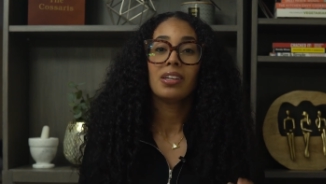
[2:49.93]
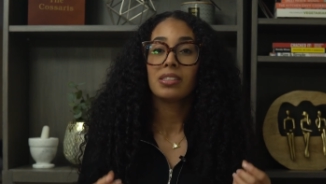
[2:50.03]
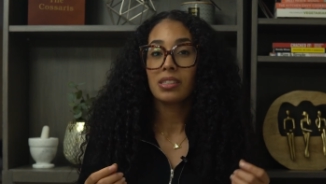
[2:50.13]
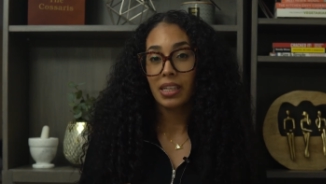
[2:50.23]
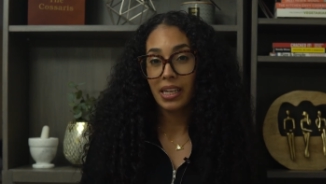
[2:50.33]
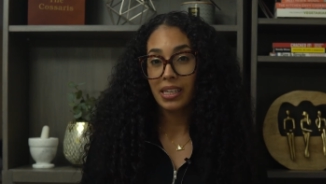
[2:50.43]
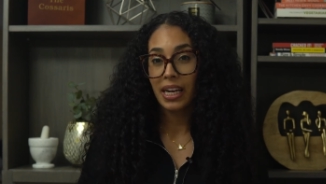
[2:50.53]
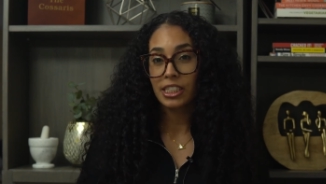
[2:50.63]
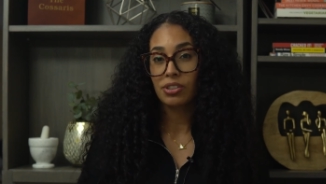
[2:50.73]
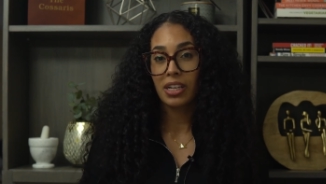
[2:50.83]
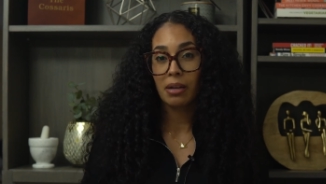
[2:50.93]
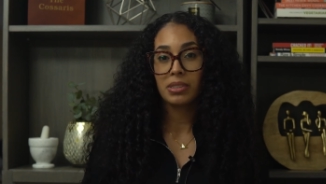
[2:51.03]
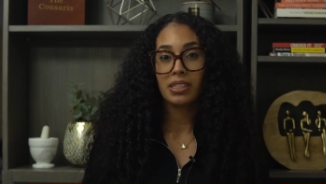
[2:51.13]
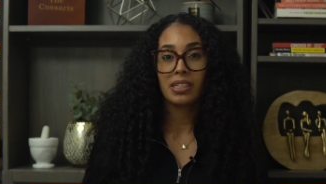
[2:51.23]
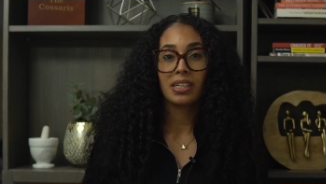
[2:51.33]
Delayed gastric
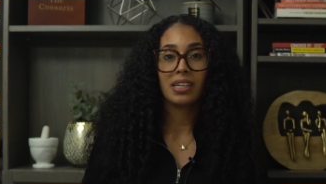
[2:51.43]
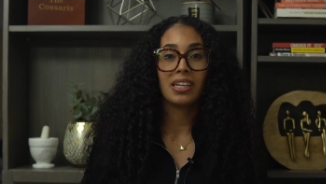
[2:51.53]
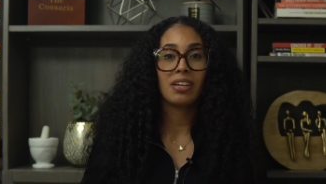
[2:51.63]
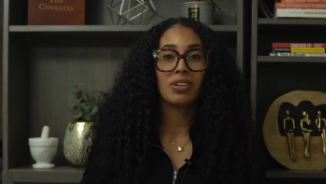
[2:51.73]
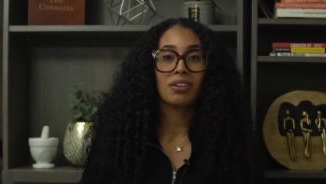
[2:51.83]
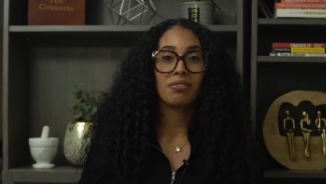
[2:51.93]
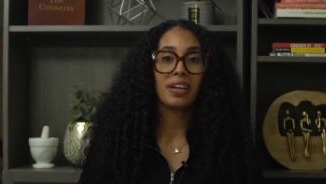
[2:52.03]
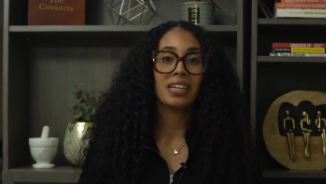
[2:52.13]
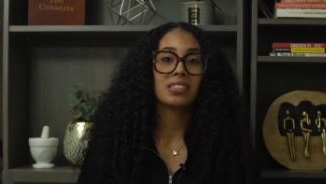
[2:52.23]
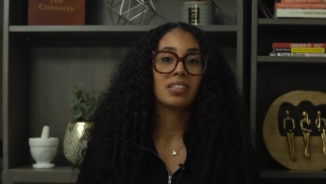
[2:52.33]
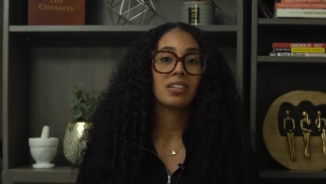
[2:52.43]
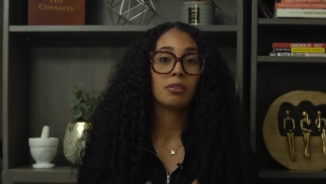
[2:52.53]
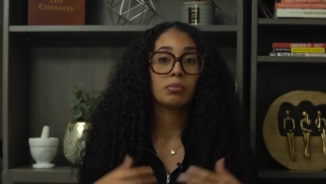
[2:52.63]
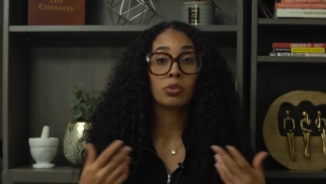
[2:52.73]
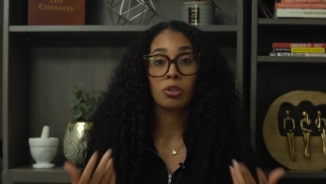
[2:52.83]
emptying can even affect the
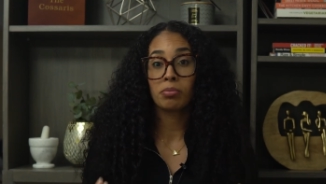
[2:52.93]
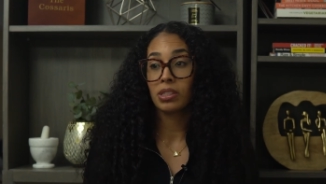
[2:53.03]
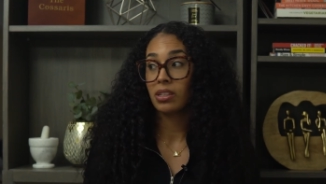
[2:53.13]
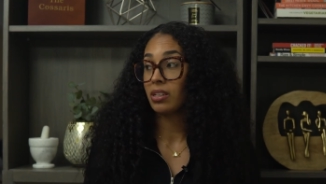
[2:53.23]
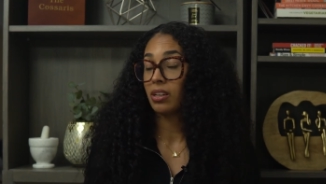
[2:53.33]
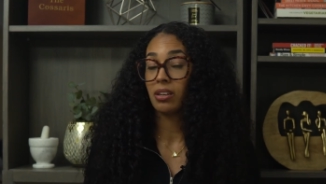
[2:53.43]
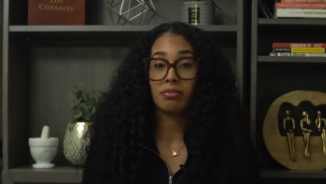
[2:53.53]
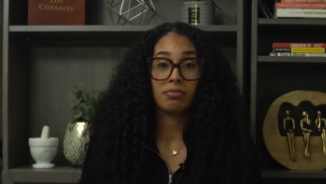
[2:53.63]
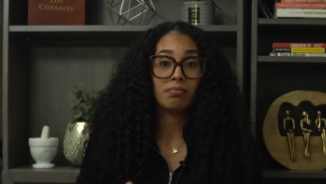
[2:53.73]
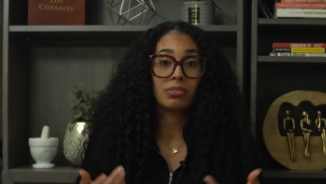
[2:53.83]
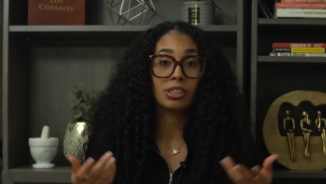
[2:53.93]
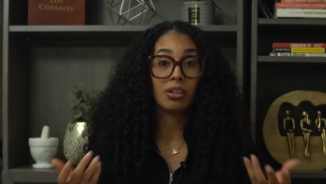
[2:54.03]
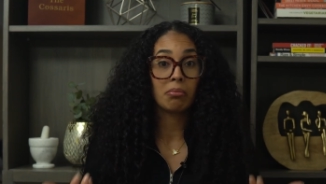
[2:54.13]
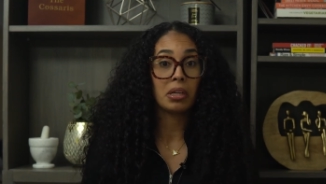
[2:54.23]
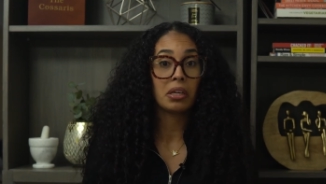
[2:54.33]
absorption of
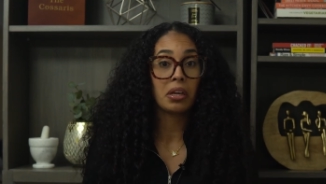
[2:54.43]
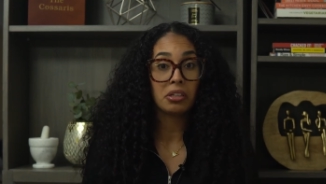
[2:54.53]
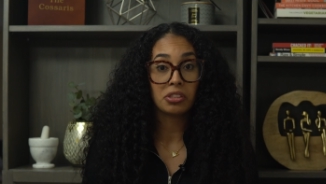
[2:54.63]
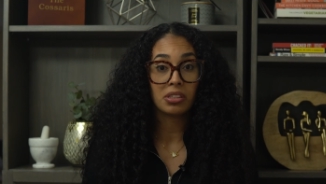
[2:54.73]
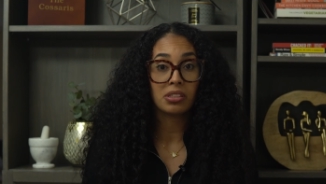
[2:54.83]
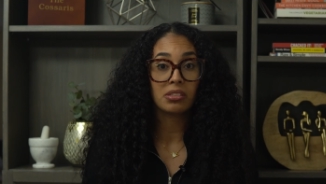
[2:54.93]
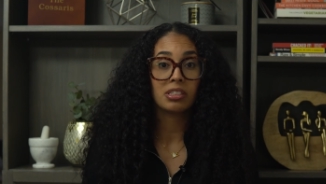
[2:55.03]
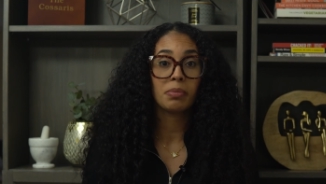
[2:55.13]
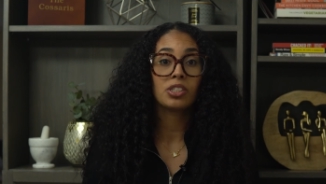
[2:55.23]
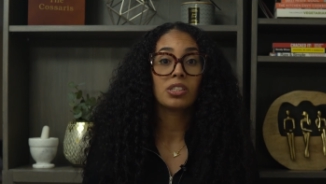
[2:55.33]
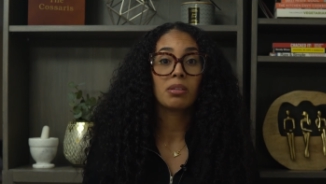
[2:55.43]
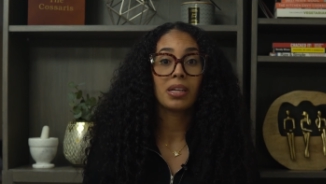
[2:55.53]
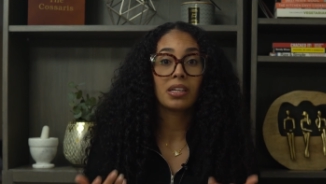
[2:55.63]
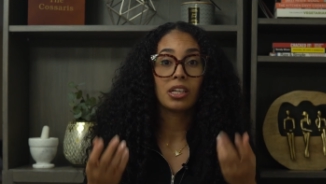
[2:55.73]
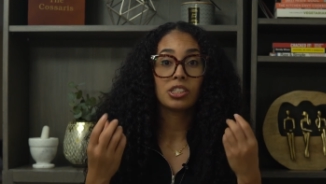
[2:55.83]
certain medications, especially the
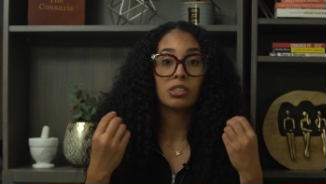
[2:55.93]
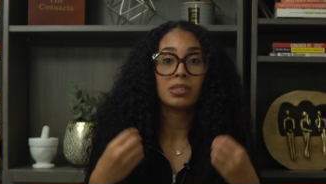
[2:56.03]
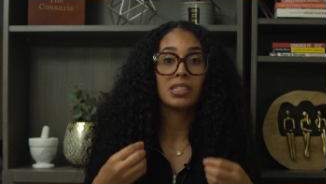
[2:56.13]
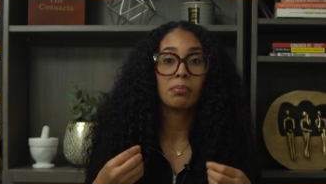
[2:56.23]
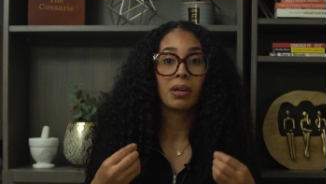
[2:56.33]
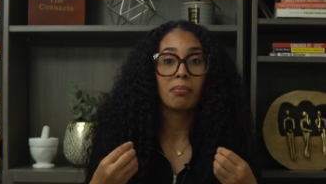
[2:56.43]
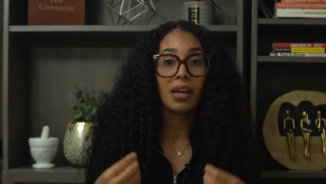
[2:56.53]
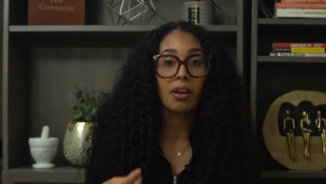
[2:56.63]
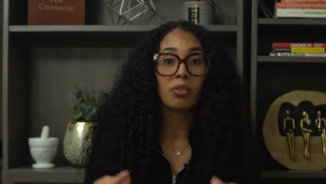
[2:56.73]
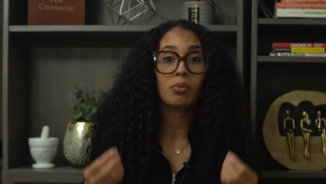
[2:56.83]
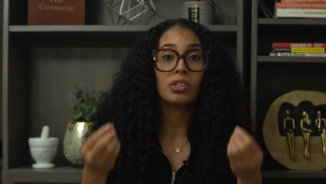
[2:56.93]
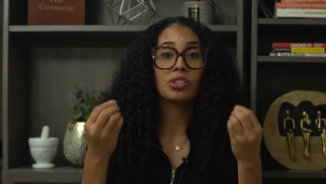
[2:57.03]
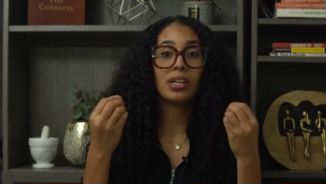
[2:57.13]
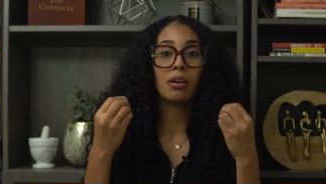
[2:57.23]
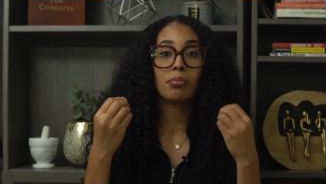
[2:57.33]
medications we take by mouth,
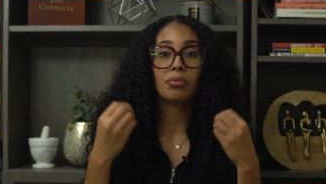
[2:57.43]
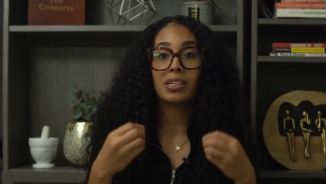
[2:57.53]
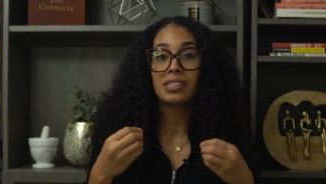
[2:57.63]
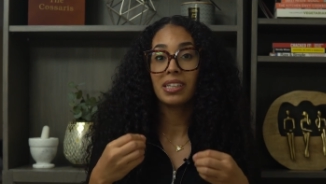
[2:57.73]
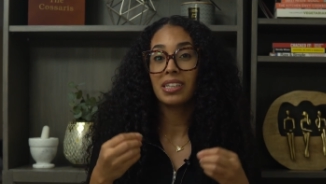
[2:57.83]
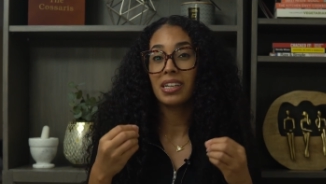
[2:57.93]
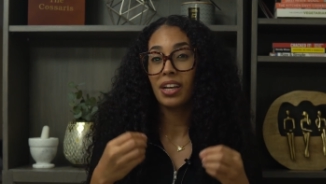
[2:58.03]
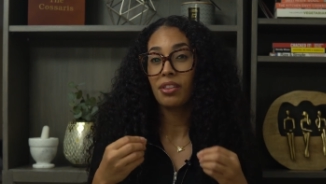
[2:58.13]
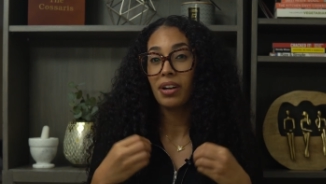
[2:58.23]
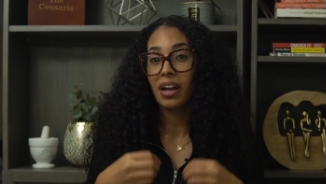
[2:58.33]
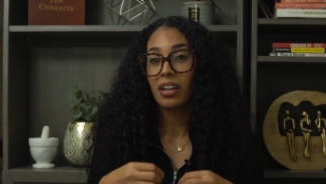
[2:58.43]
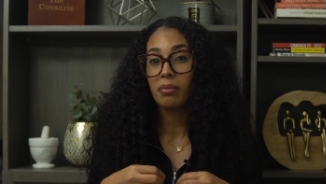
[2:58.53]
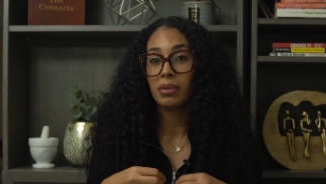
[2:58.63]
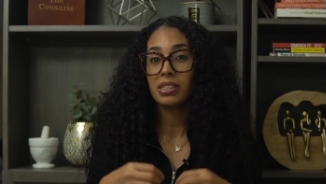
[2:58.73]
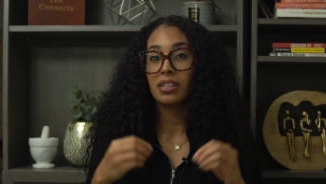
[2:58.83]
which now brings in another
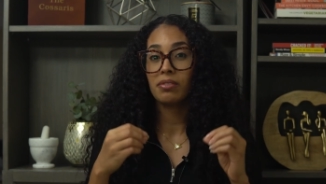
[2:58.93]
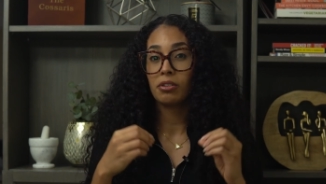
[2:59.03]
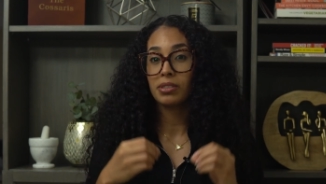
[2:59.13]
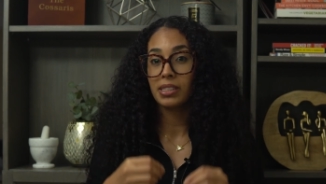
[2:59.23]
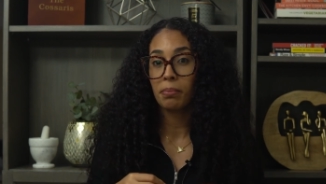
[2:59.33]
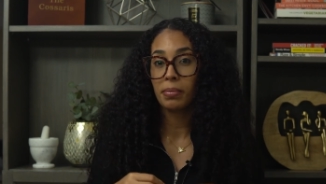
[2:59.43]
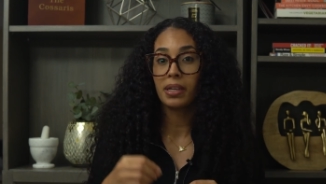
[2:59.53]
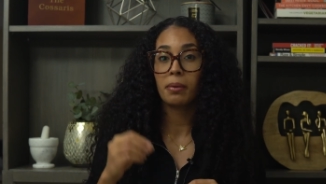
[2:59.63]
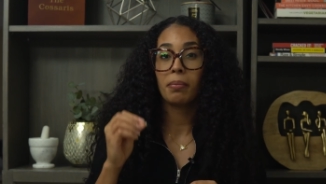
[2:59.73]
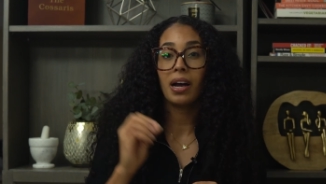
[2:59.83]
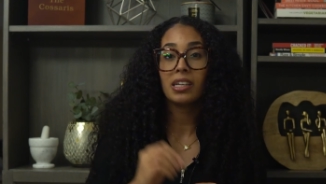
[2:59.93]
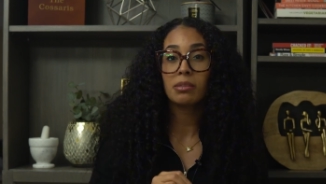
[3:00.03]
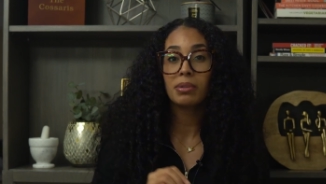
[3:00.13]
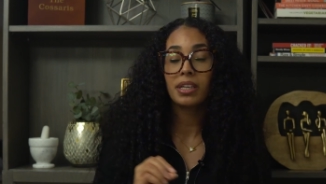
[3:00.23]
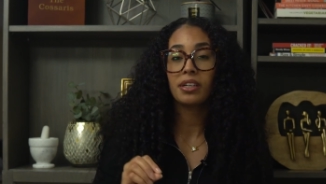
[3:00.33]
element of Ozempic, possibly